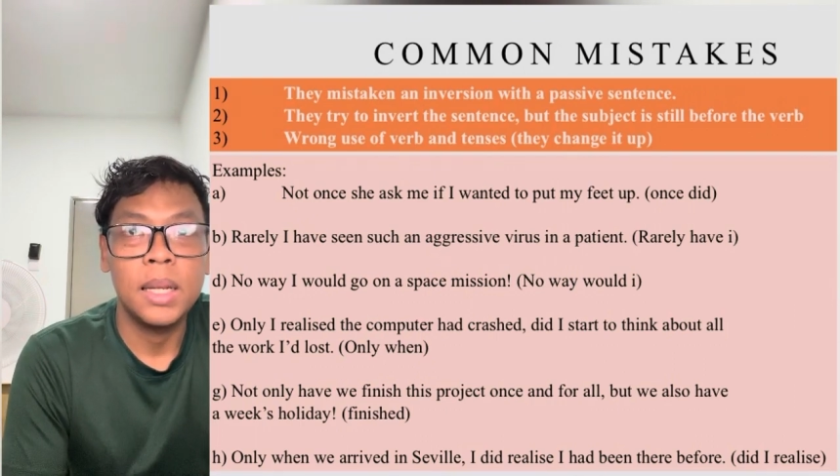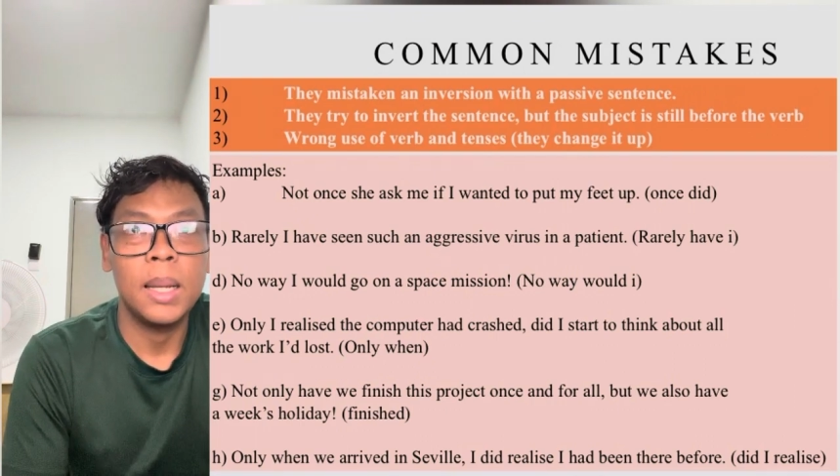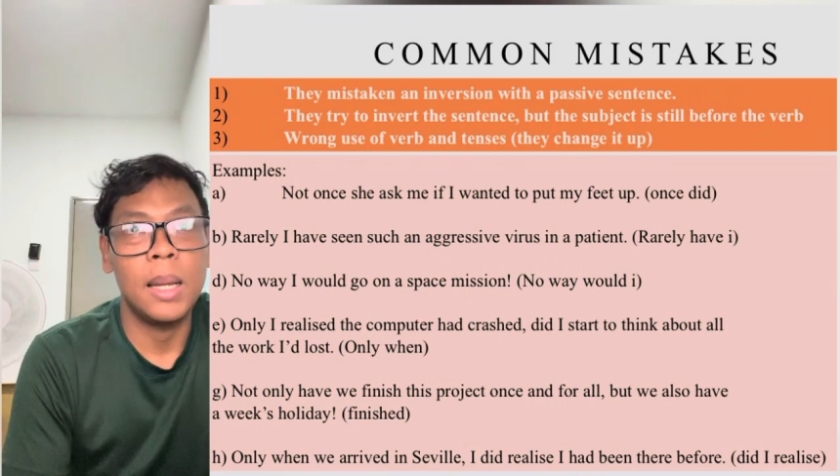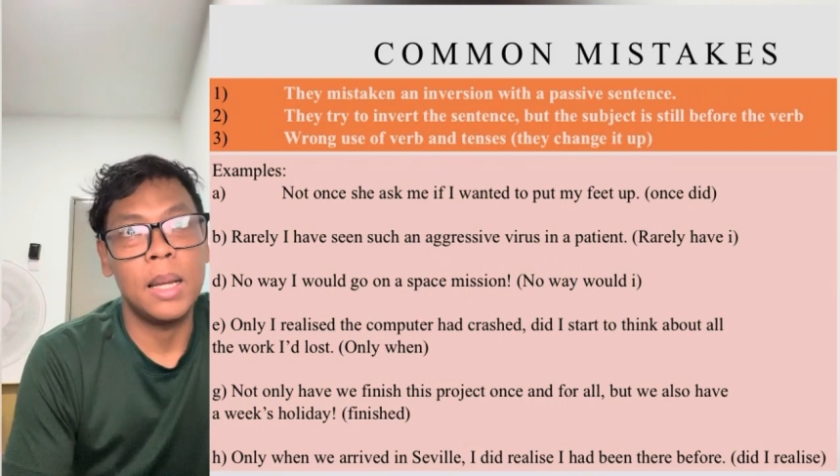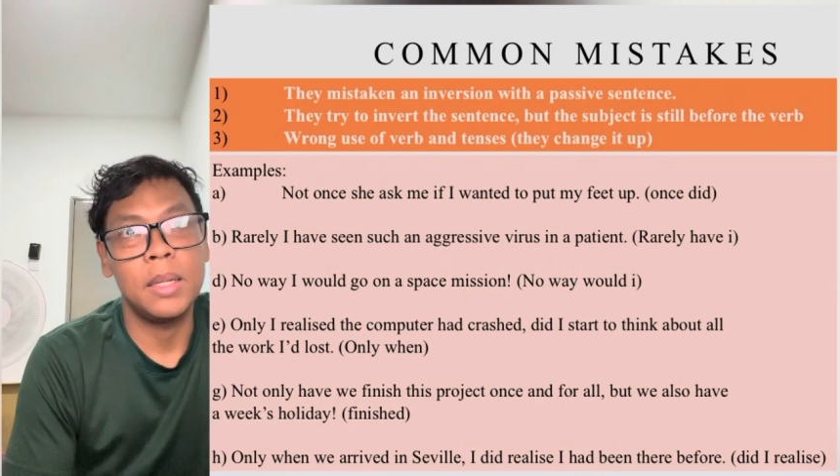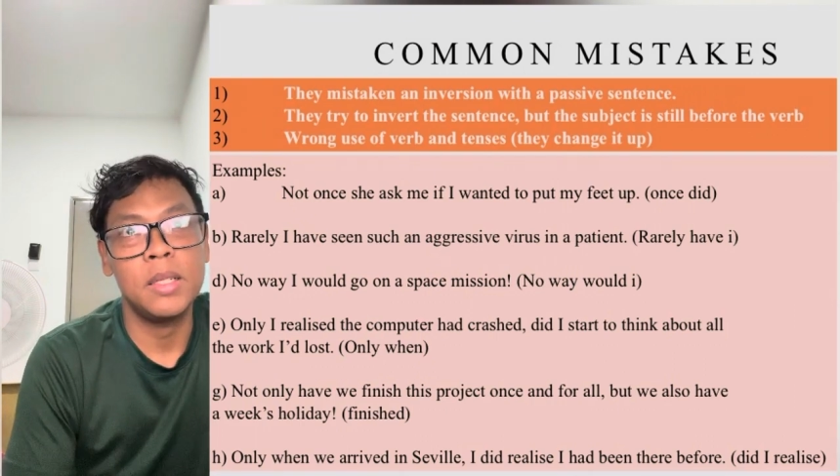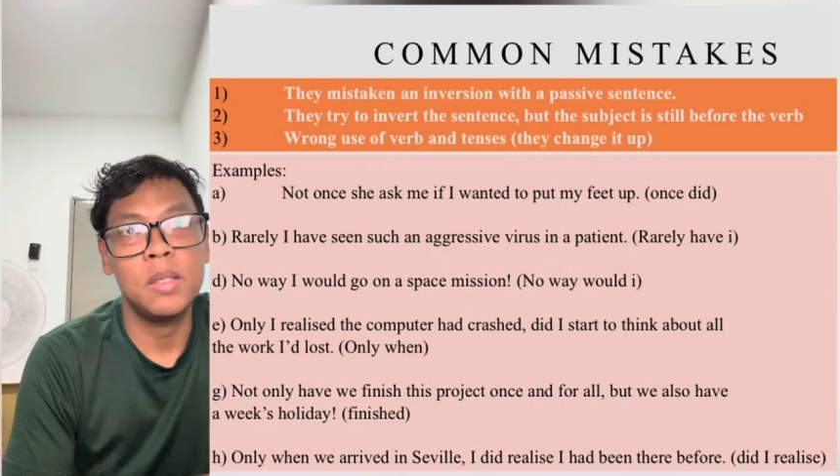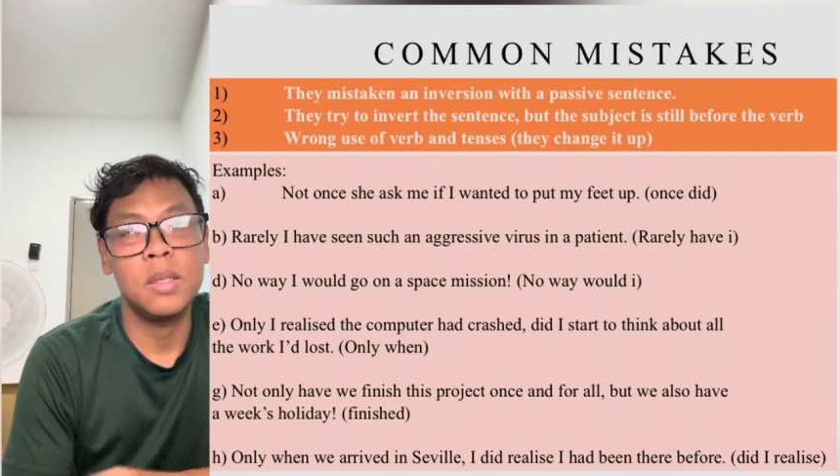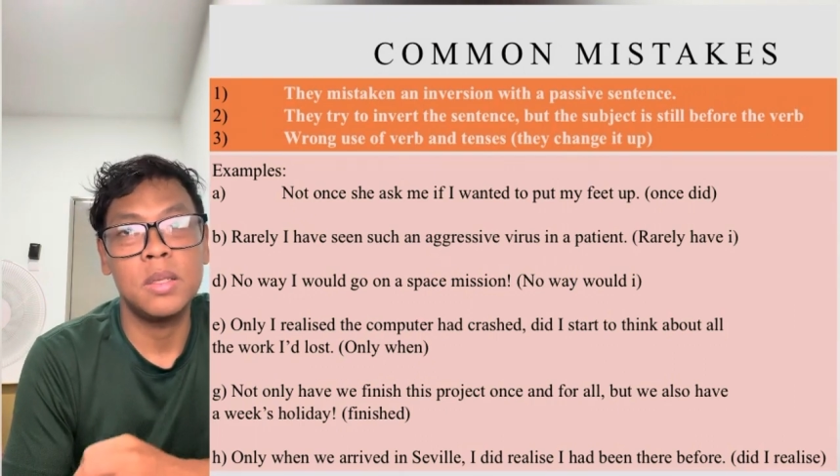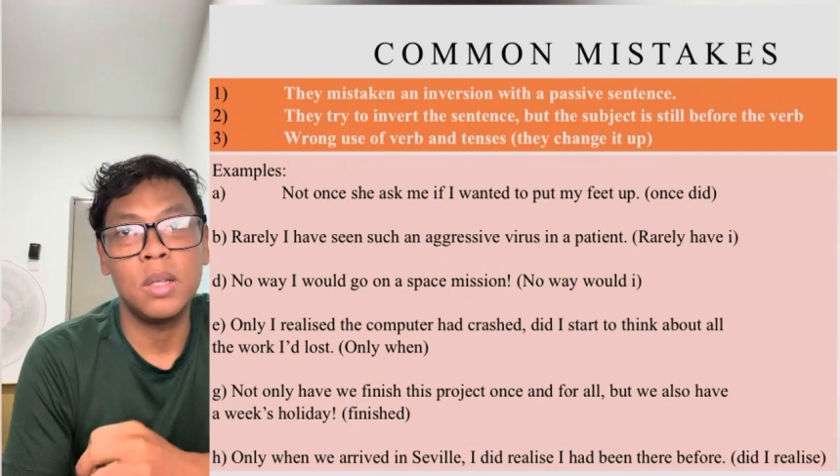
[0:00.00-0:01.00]
Uh, this
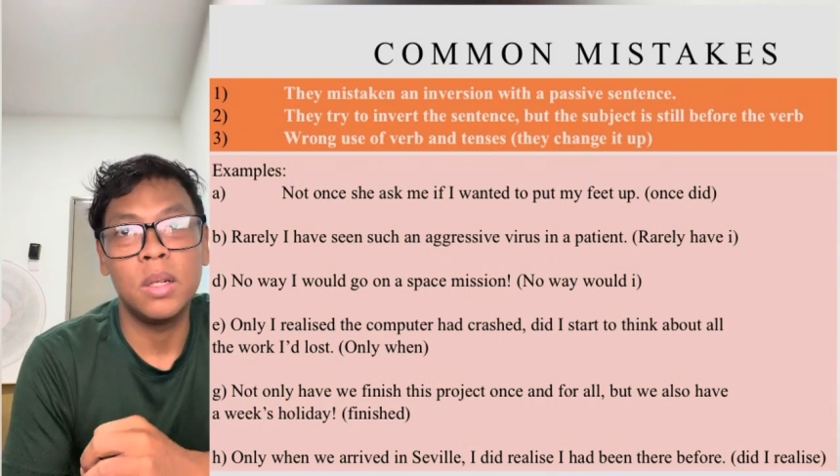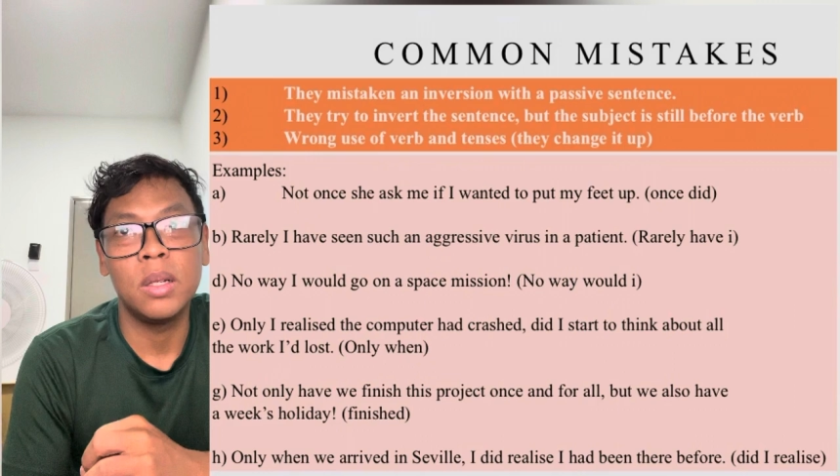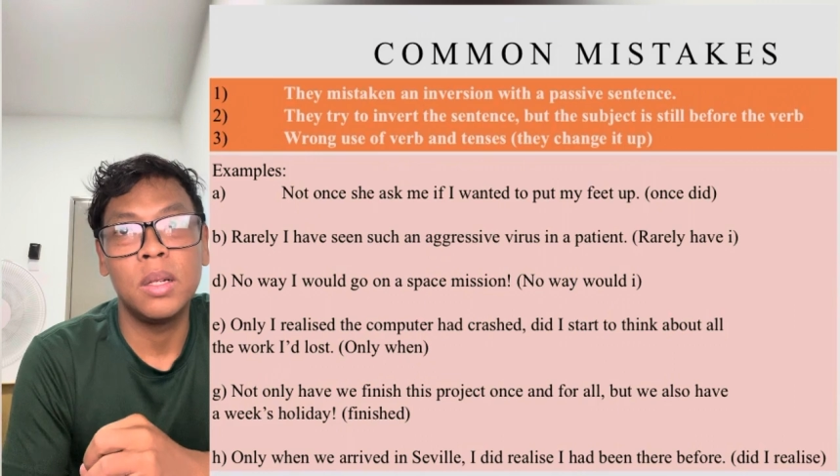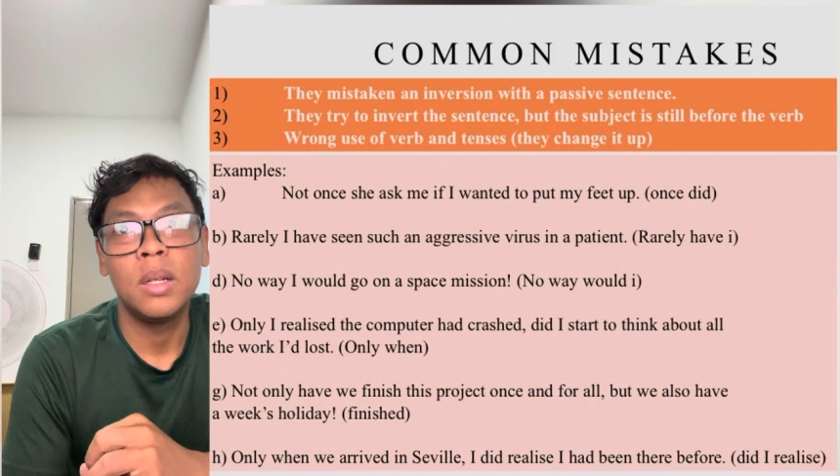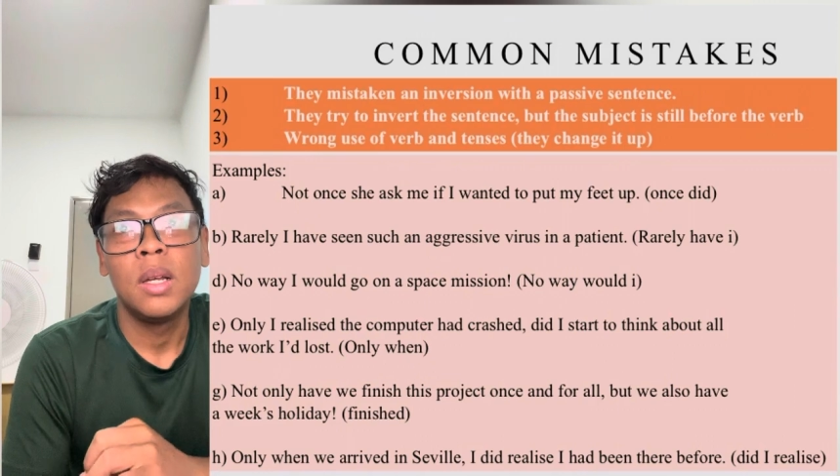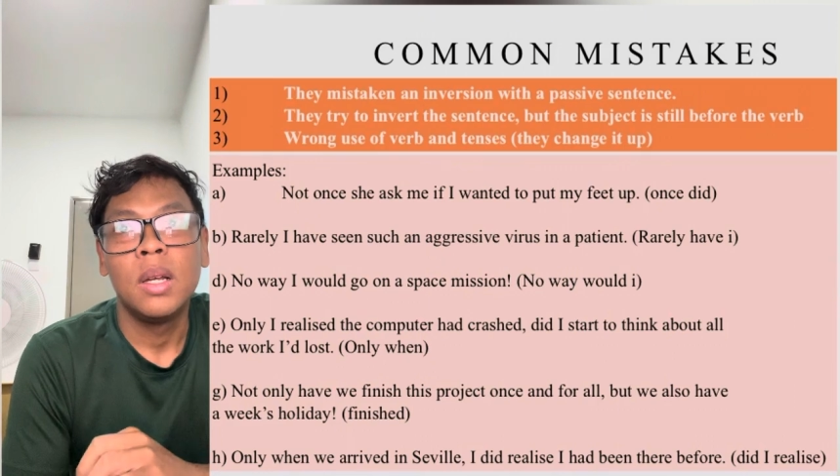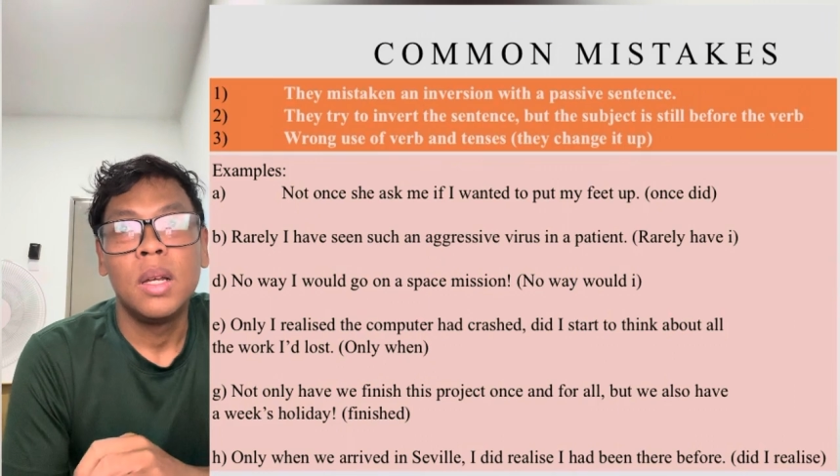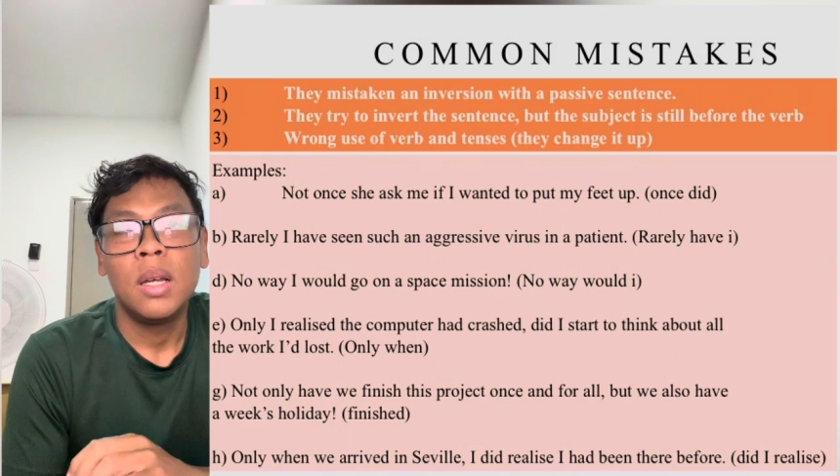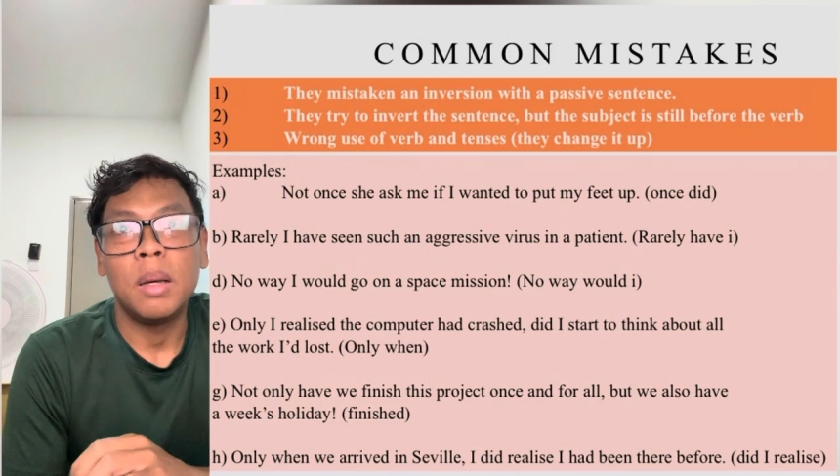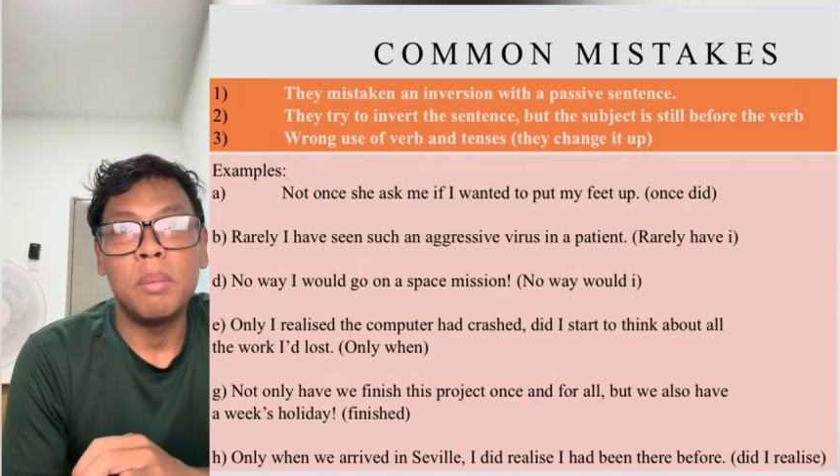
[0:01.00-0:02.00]
is the
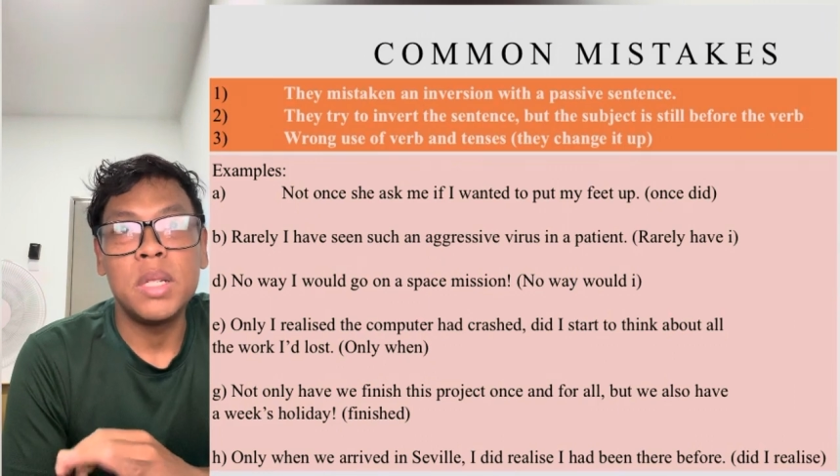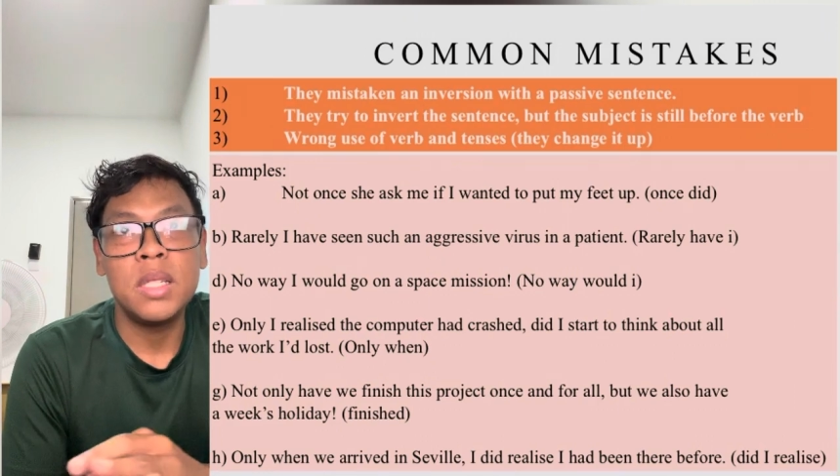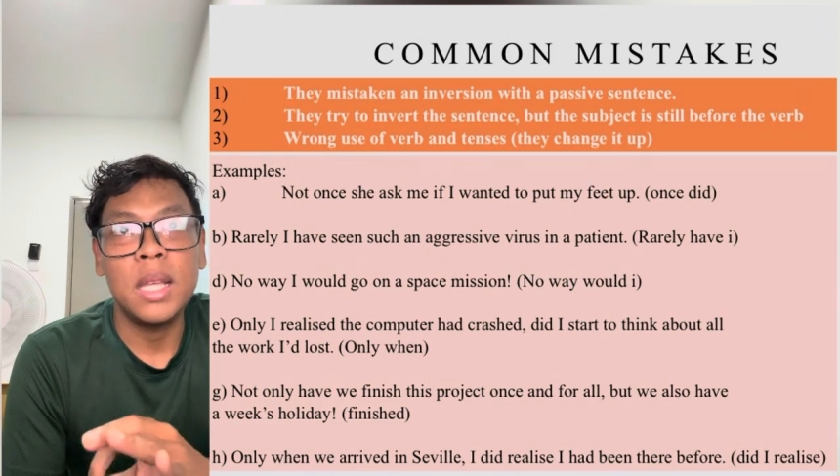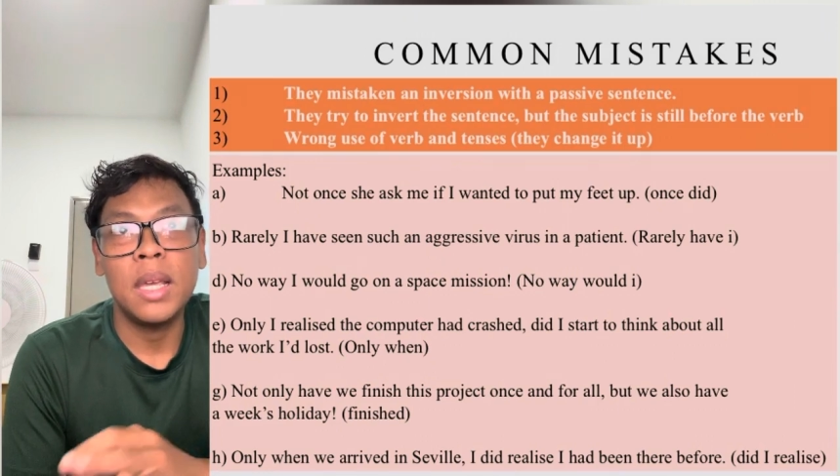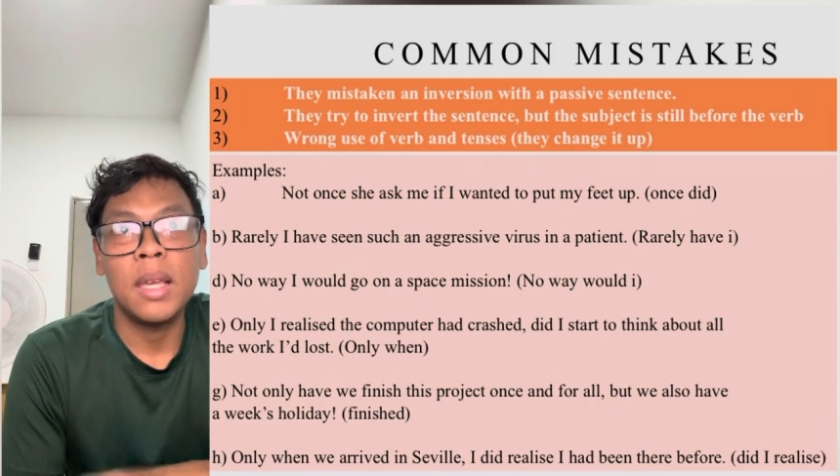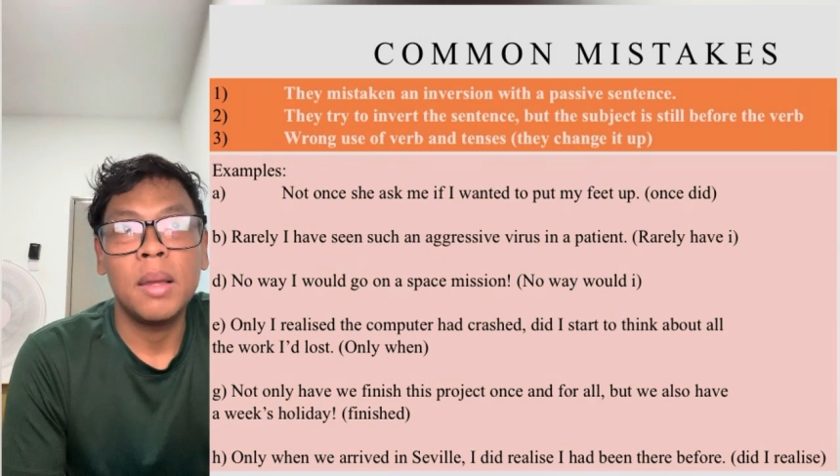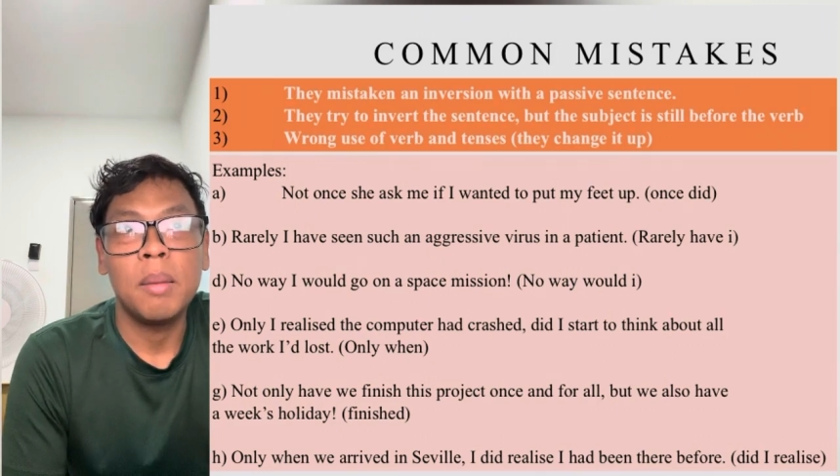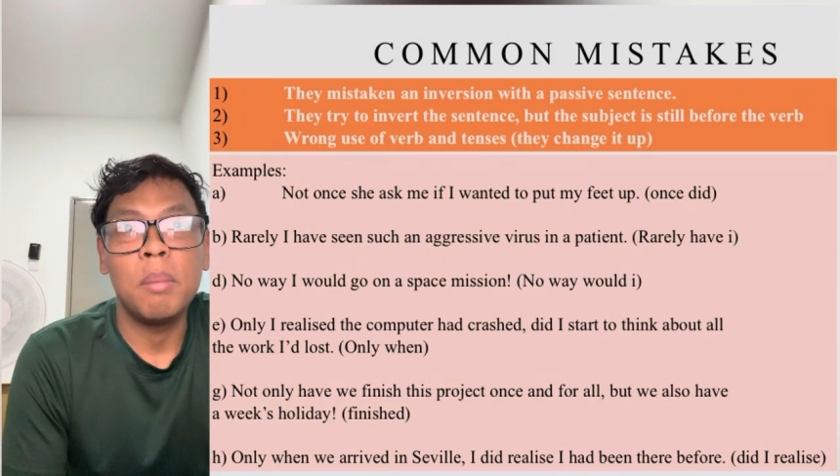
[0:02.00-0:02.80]
mistake